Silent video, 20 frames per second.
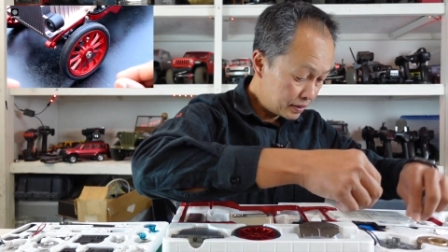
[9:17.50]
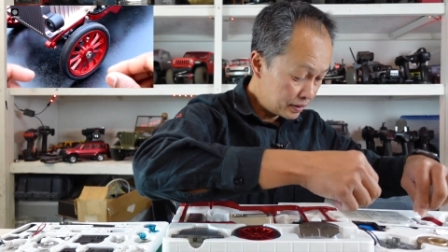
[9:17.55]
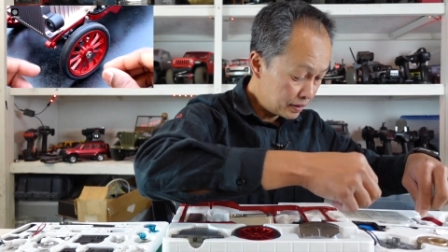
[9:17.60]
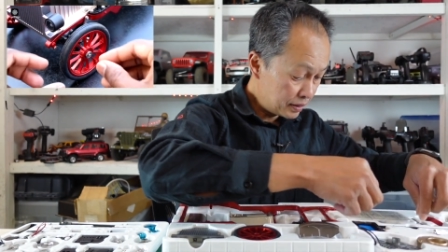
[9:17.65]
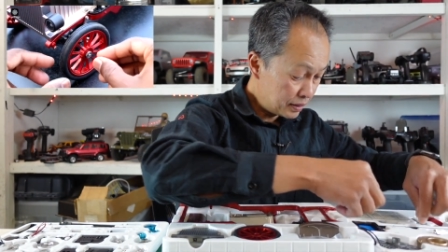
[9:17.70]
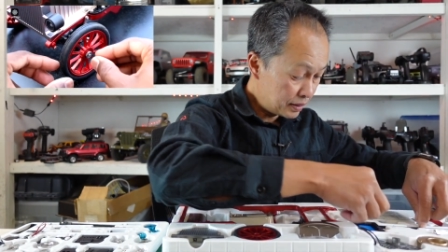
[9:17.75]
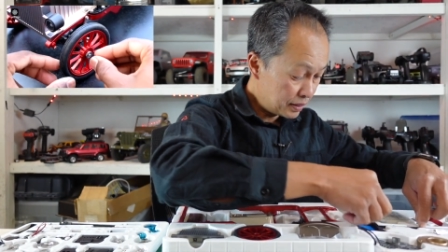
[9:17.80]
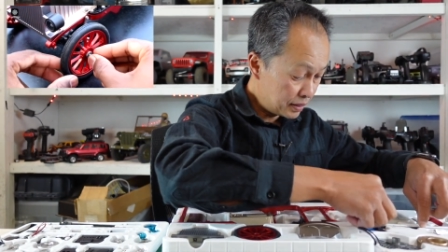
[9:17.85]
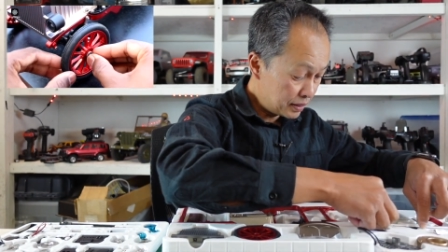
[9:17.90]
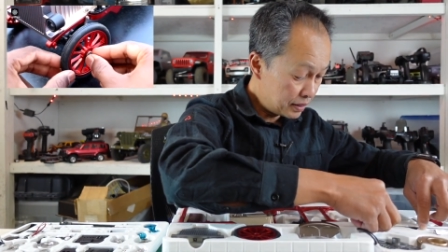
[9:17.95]

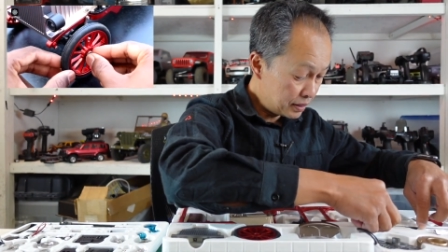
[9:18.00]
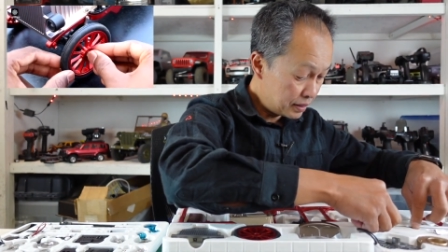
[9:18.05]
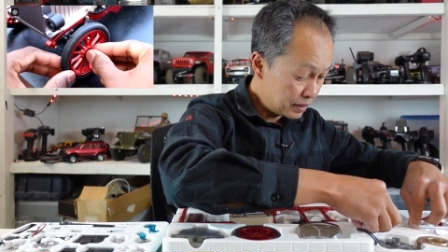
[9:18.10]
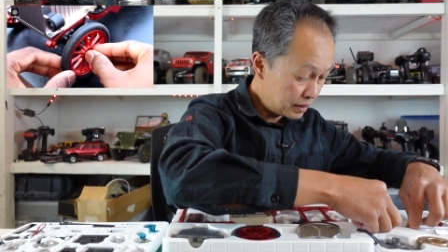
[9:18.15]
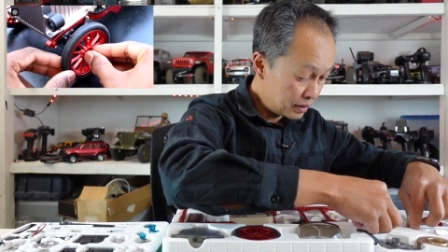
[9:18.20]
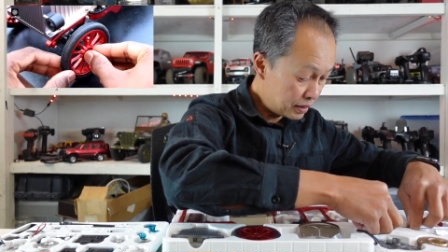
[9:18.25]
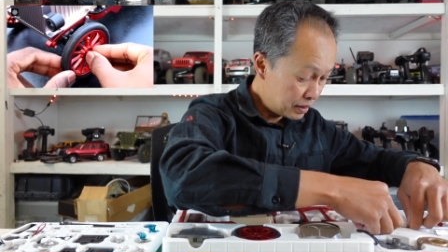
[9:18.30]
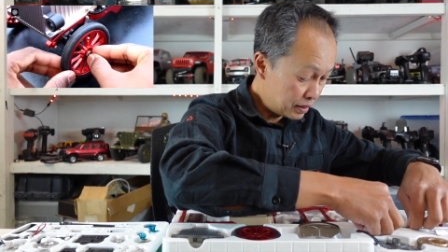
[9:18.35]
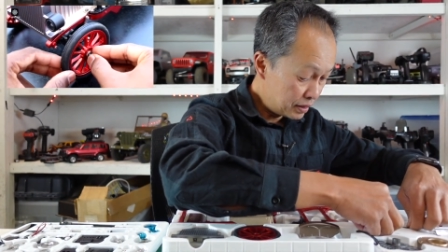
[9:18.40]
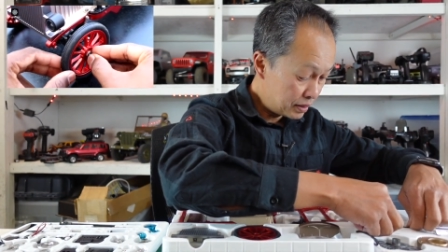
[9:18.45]
And
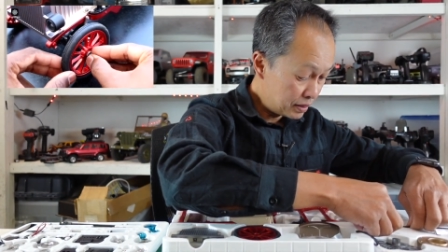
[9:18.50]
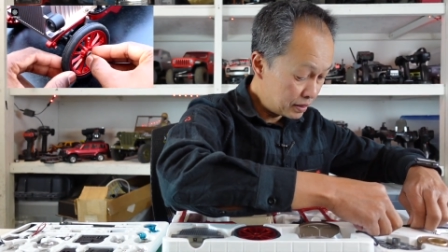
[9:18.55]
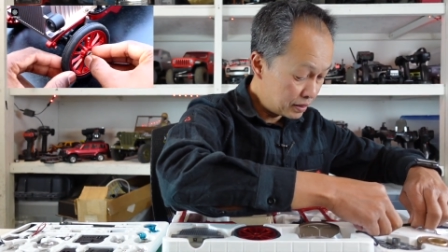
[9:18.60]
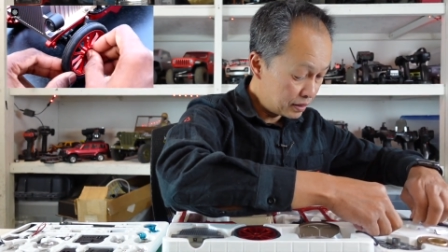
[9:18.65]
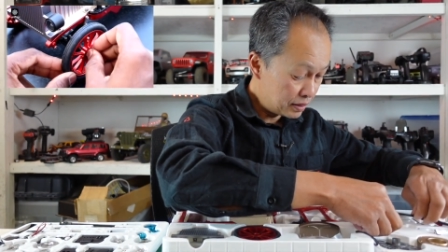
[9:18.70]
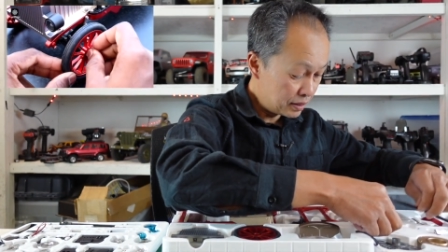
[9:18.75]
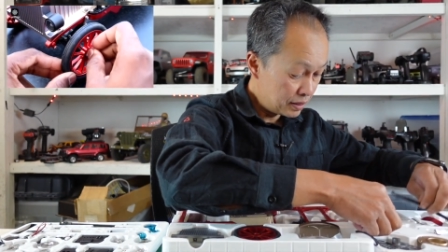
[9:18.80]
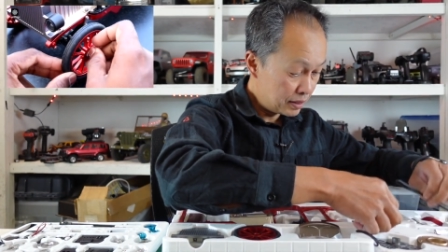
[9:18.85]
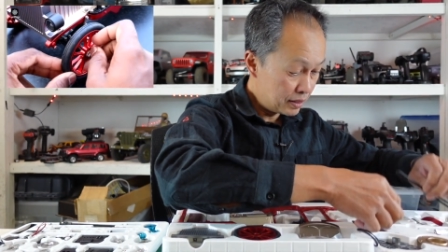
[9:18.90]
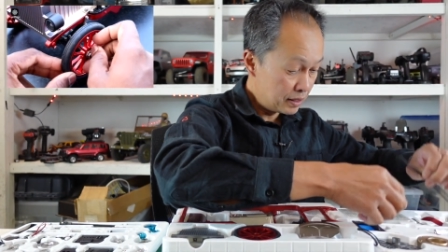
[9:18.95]
then
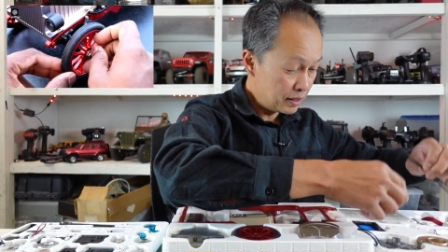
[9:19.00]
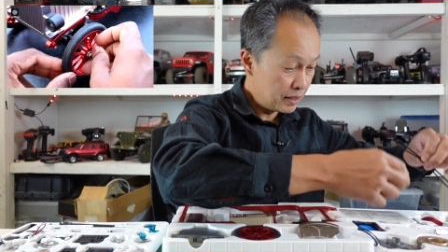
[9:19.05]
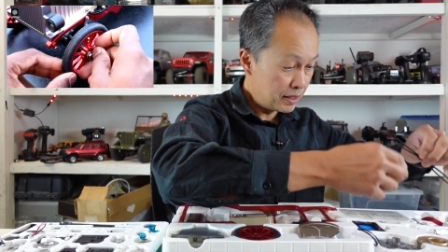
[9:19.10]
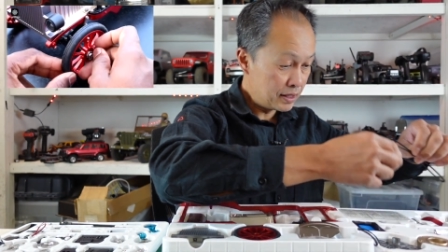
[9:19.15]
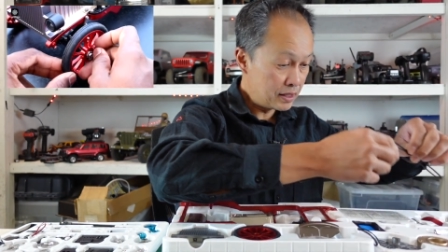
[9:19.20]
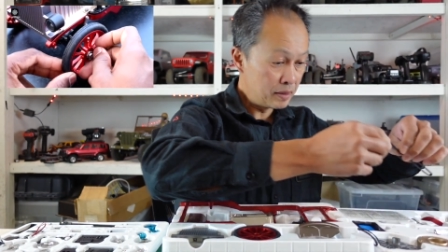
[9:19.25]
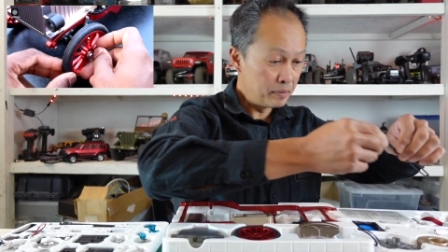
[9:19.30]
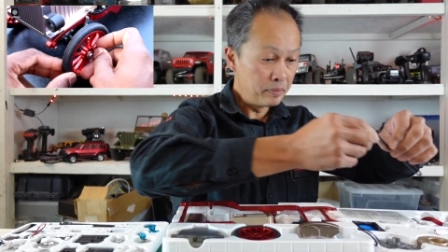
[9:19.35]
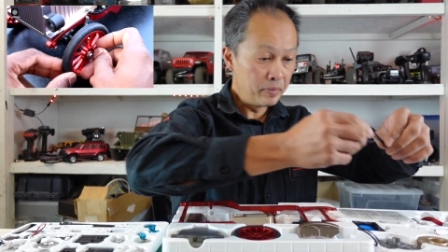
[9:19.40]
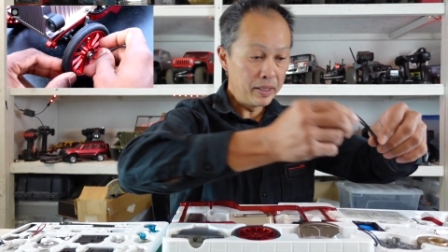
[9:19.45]
it
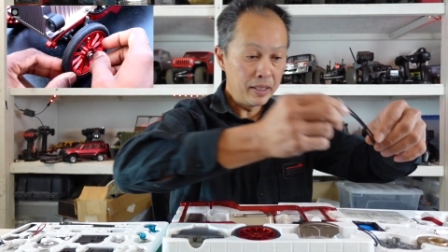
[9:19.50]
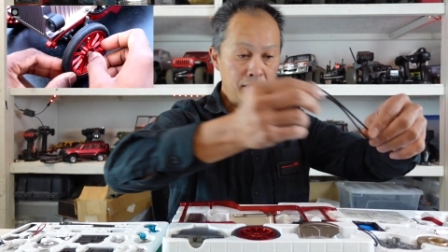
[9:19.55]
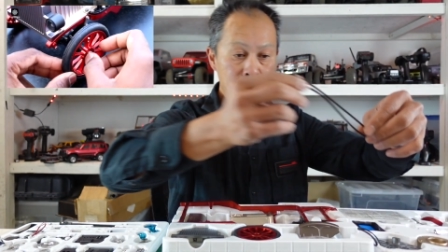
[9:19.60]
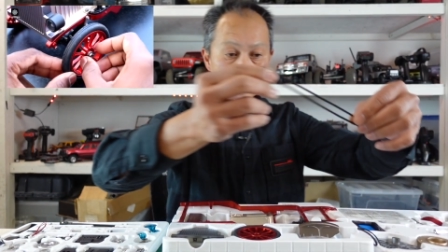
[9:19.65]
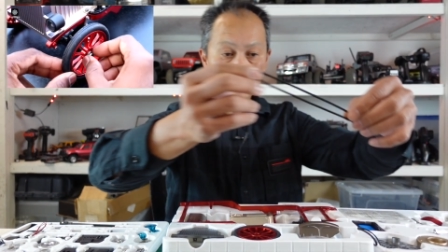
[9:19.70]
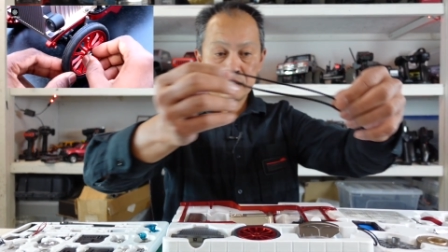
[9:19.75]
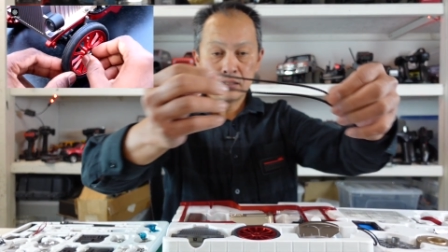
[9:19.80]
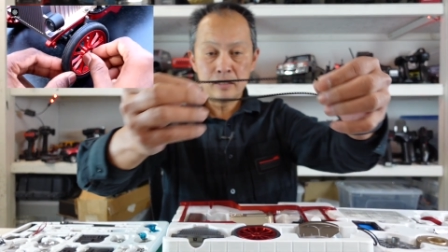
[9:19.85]
has a belt